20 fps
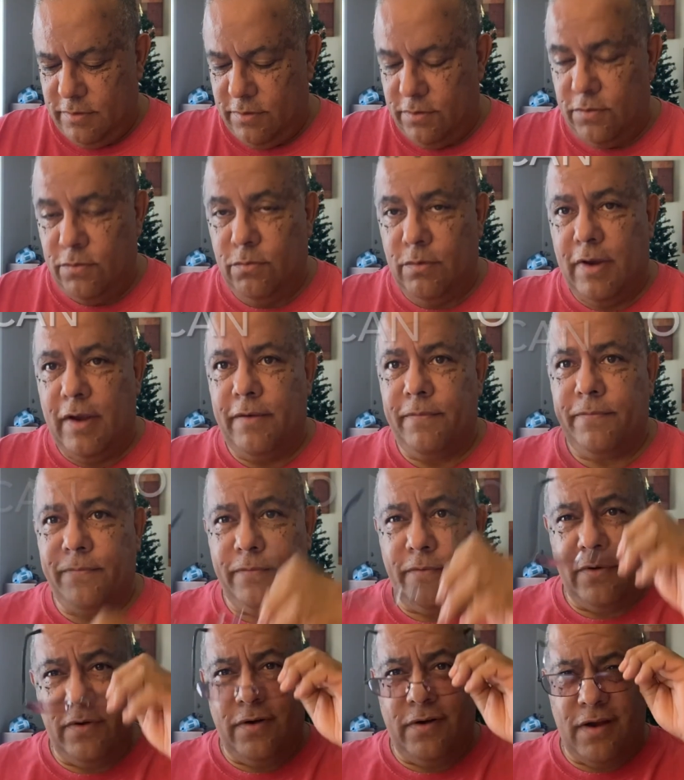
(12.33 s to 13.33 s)
wife,
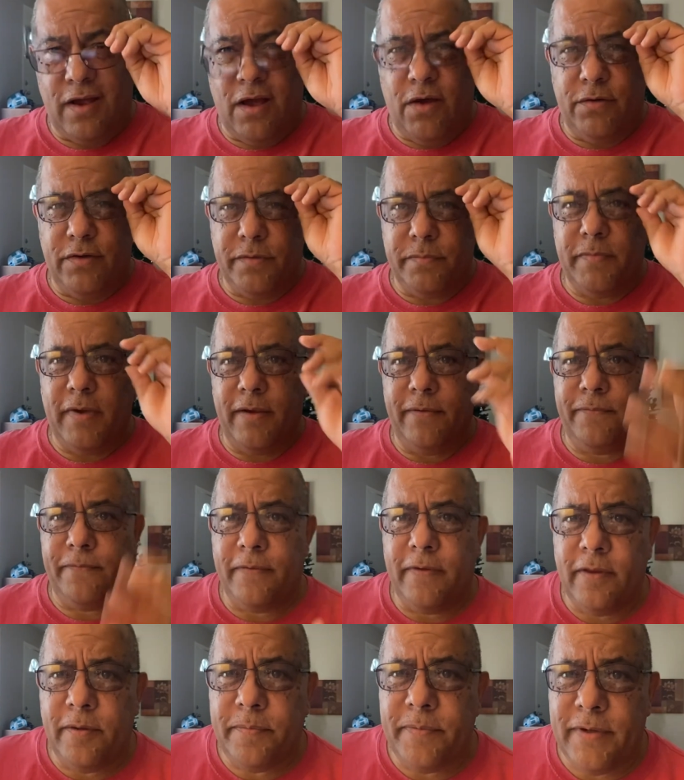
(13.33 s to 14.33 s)
or how is my
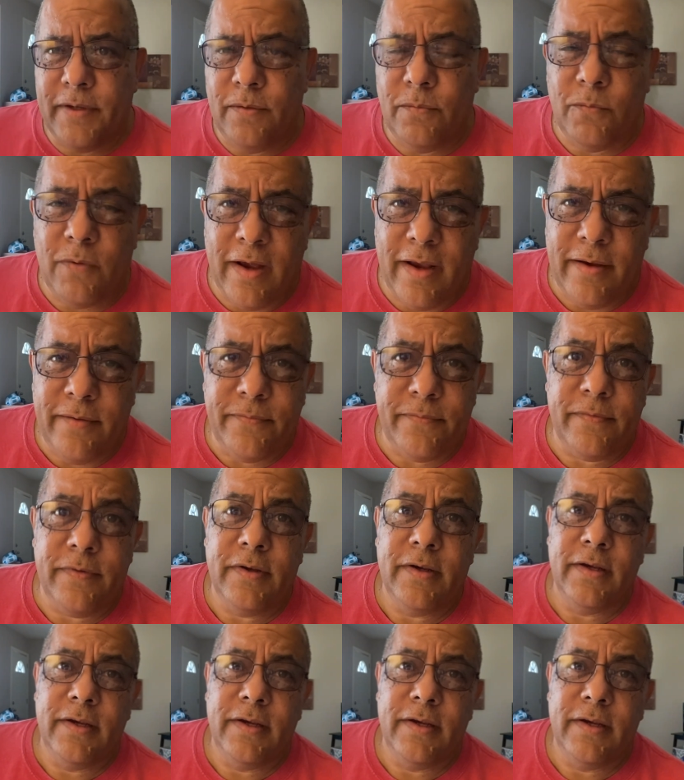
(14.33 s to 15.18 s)
Philippine wife